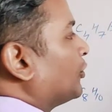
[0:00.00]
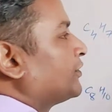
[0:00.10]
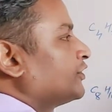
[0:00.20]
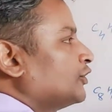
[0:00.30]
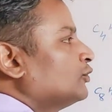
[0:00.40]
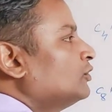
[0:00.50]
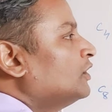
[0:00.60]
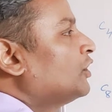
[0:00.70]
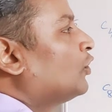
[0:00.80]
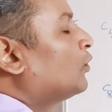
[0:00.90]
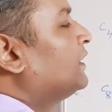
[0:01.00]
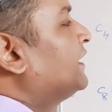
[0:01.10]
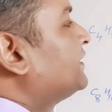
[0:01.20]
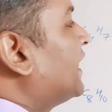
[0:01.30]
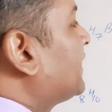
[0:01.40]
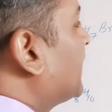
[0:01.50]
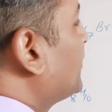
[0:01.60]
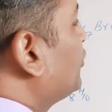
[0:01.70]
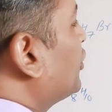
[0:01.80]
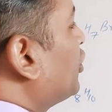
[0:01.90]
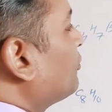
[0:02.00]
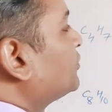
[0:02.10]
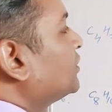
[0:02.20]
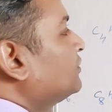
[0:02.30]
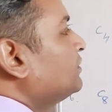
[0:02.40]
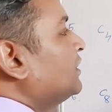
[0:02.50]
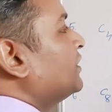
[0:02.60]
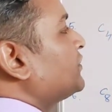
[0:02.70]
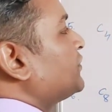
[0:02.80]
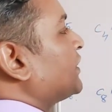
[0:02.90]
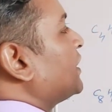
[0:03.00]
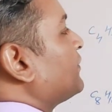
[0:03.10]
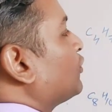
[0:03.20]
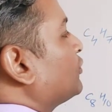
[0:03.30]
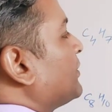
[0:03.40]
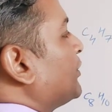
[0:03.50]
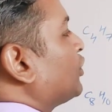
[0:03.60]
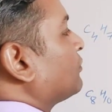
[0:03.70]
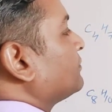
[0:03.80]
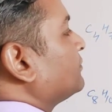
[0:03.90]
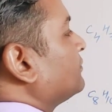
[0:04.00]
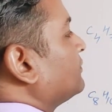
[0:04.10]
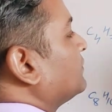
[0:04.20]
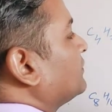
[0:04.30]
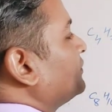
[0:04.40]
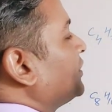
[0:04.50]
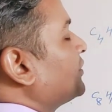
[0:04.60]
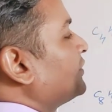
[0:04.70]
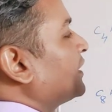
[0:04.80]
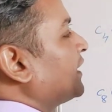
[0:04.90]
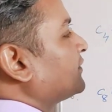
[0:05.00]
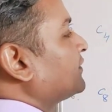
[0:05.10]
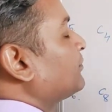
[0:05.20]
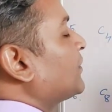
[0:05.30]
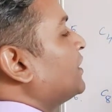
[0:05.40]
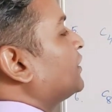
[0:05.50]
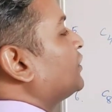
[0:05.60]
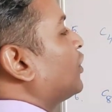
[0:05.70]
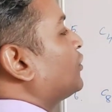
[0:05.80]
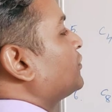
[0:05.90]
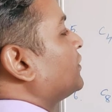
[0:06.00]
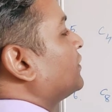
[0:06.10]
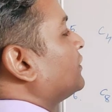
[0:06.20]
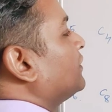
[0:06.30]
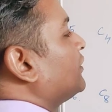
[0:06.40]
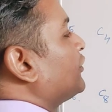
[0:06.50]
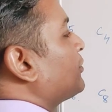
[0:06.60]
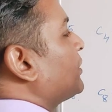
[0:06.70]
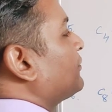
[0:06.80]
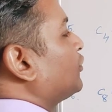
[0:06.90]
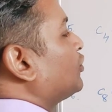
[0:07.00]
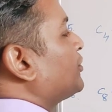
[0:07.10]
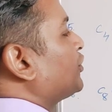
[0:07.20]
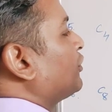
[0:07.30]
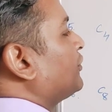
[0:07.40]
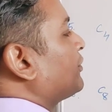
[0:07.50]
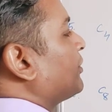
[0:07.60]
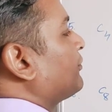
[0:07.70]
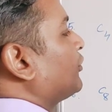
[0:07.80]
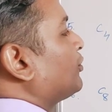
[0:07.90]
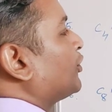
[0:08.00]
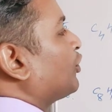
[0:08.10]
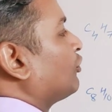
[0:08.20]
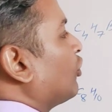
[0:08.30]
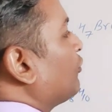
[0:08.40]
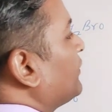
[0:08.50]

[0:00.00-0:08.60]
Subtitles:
is CO. Only in that case you can observe singlet for 3 proton. This is the case. Now triplet for 2 proton always